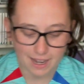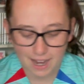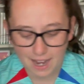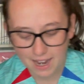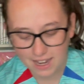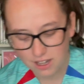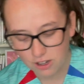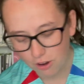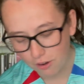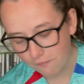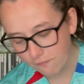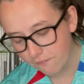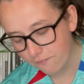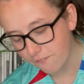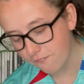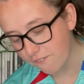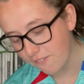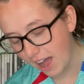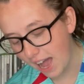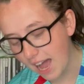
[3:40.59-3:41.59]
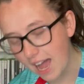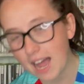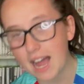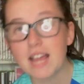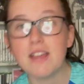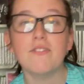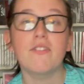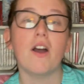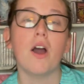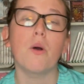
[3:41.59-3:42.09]
I got
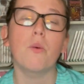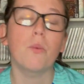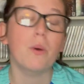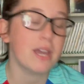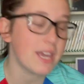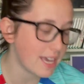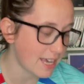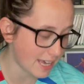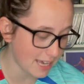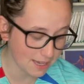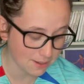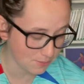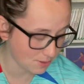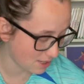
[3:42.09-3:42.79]
5 Wii games